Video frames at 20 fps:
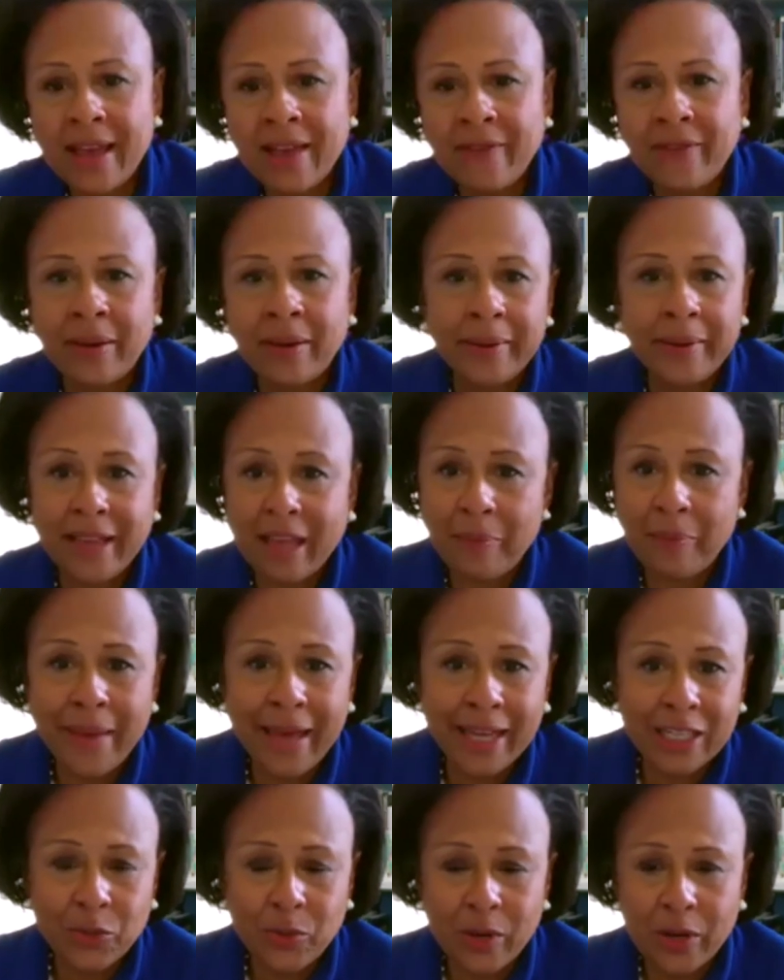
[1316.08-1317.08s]
and I want to get
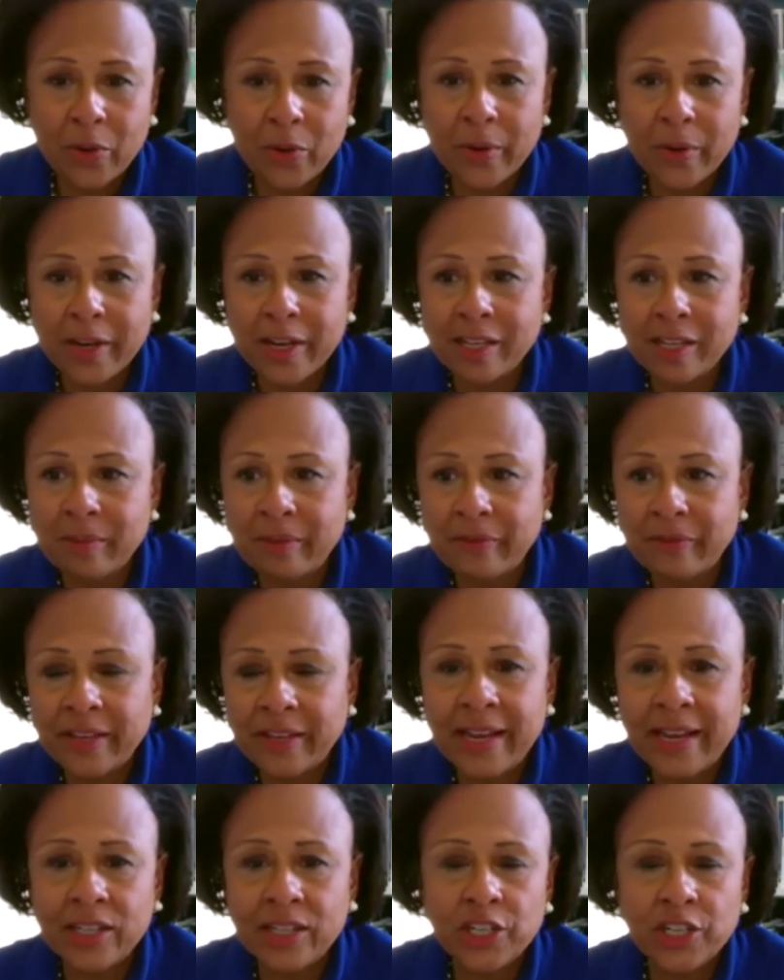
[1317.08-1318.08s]
back to our curriculum of
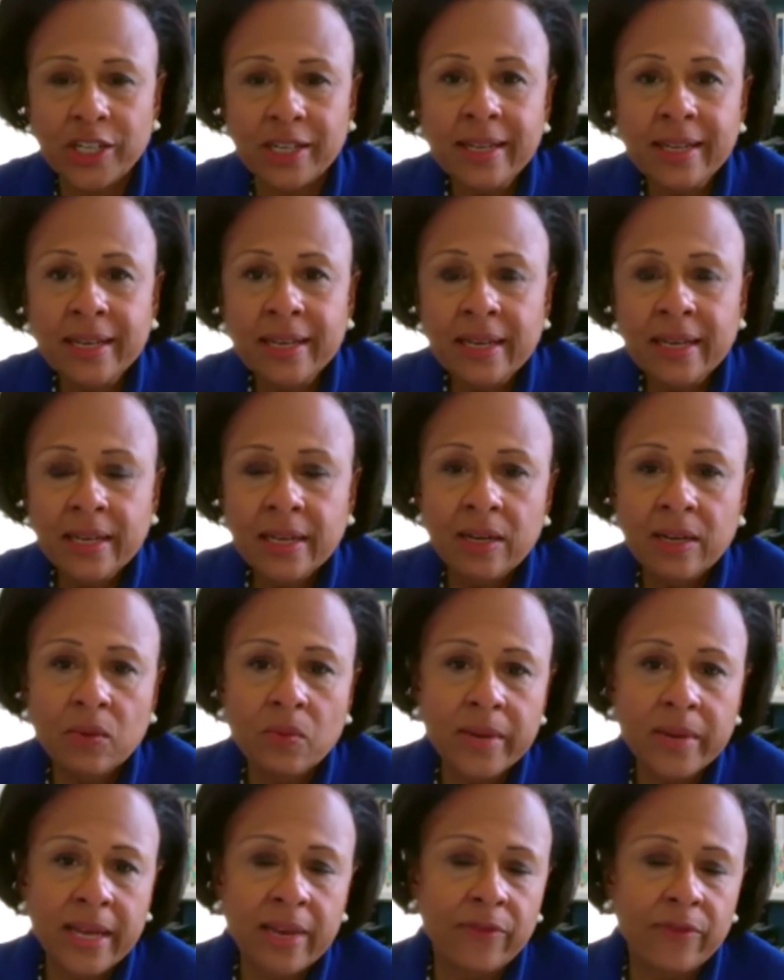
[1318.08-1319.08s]
connection. We have
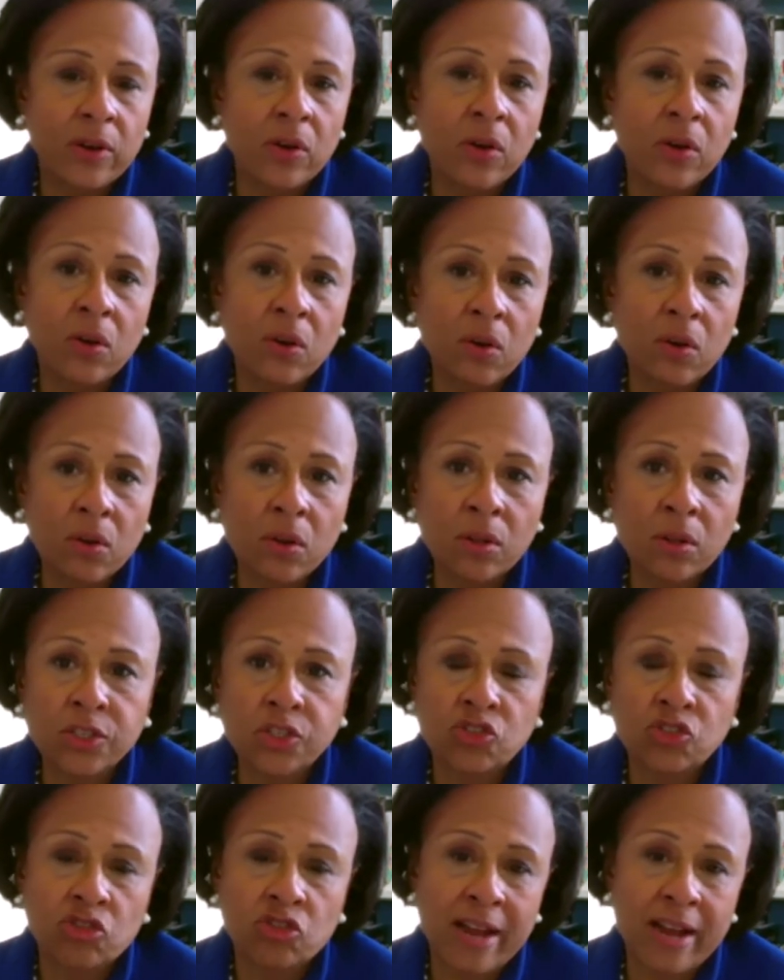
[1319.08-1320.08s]
a whole
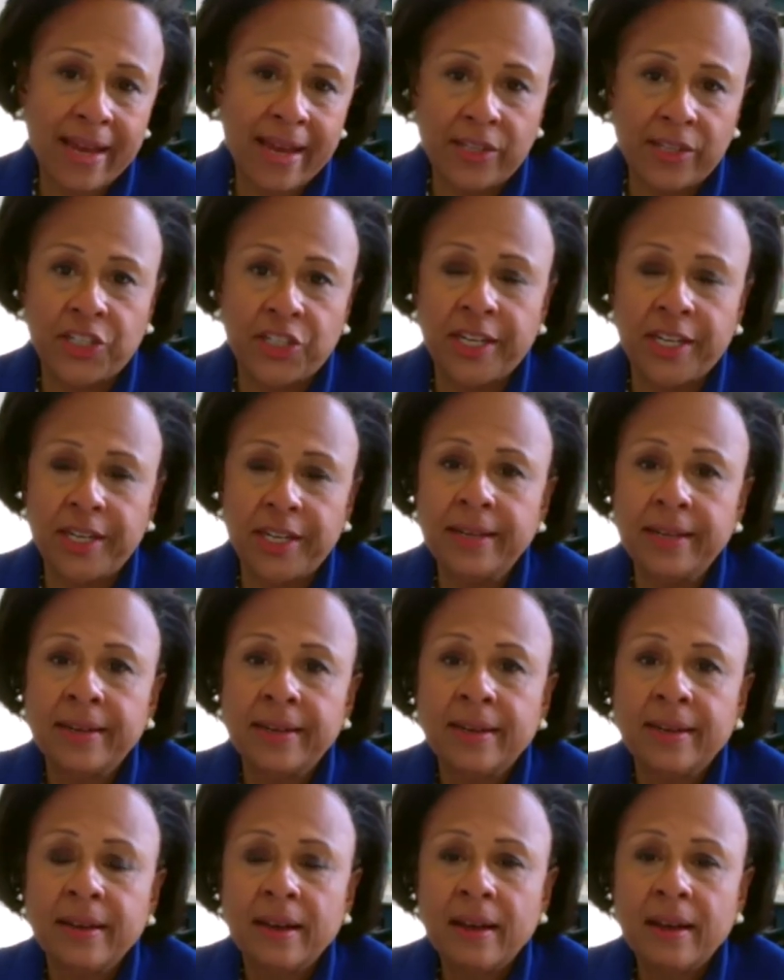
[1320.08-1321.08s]
strategy
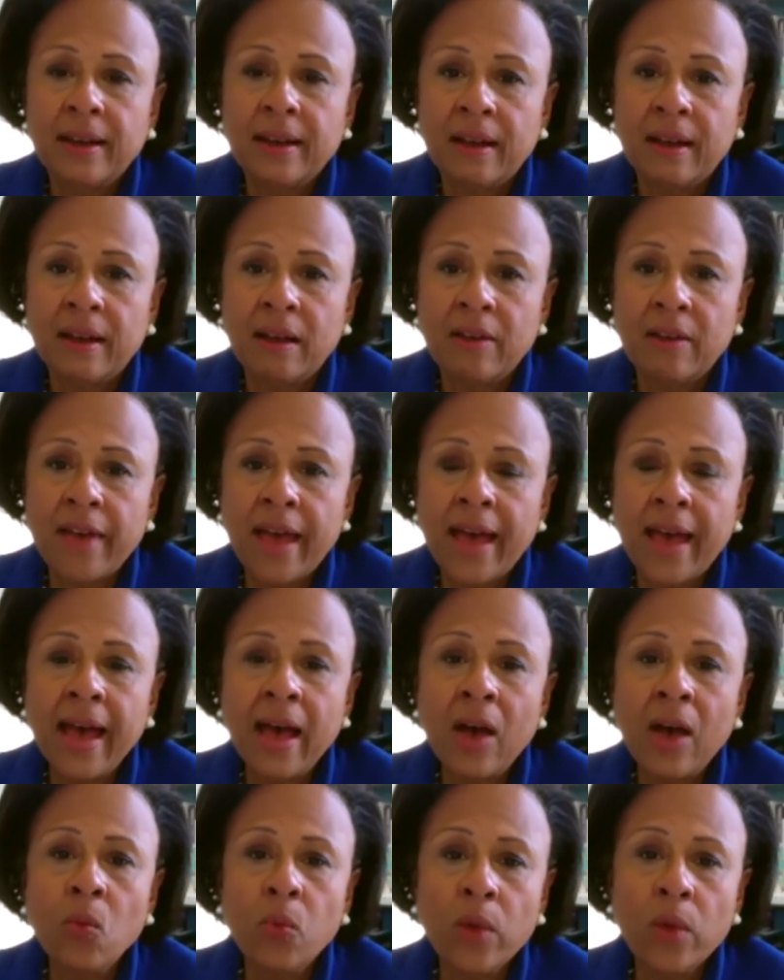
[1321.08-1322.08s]
of
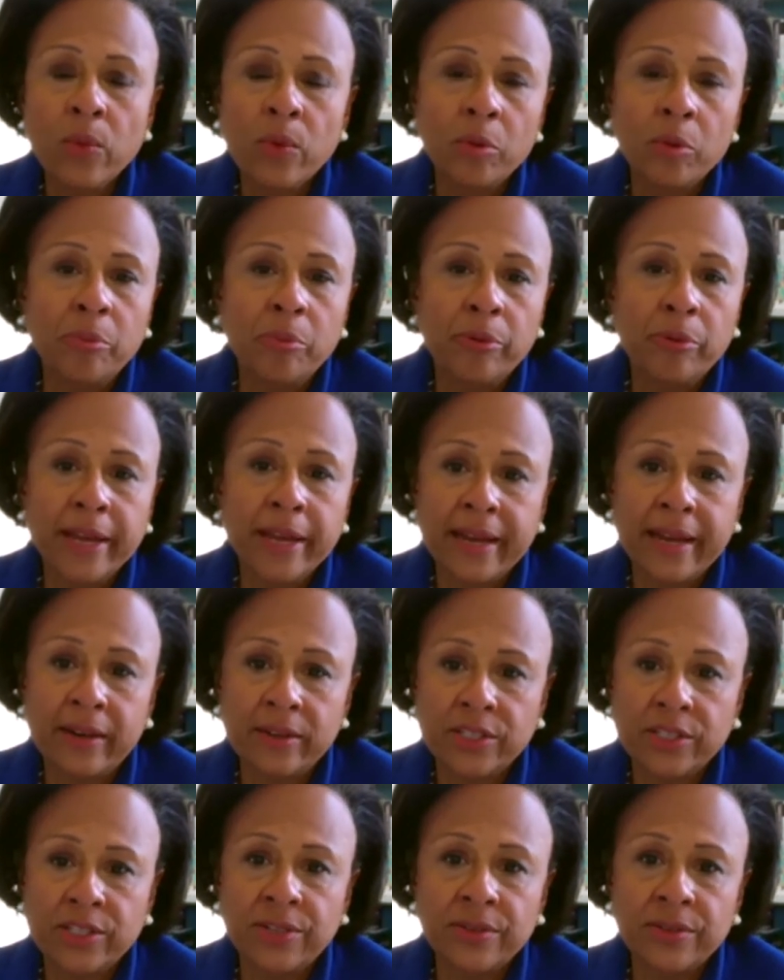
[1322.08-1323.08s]
how we will bring our
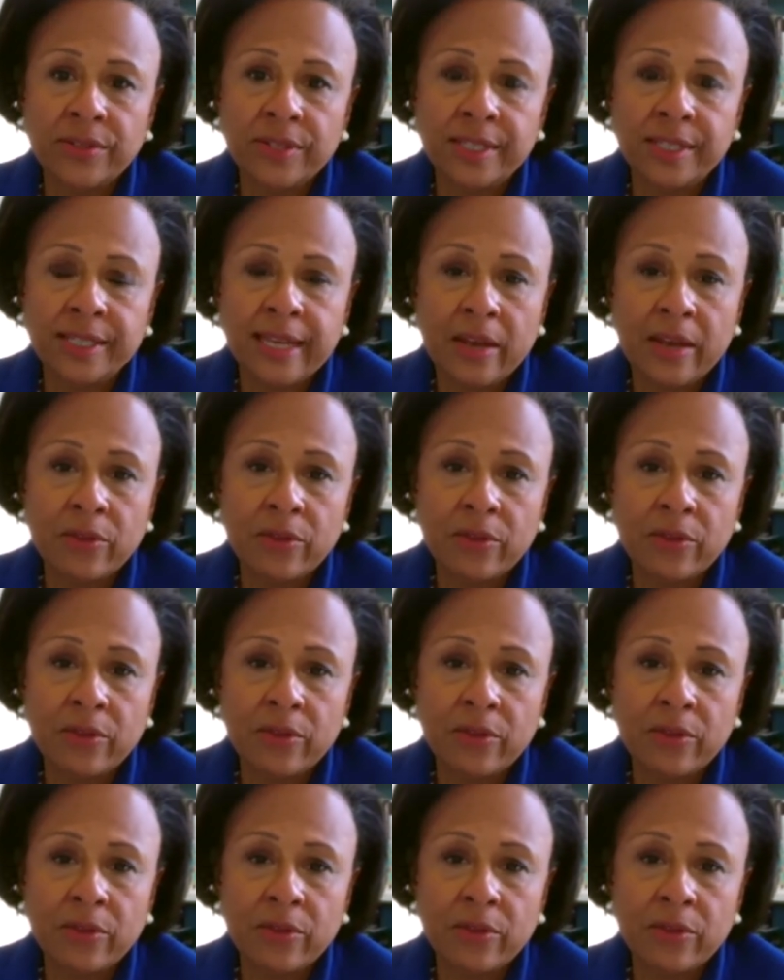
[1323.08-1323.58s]
students together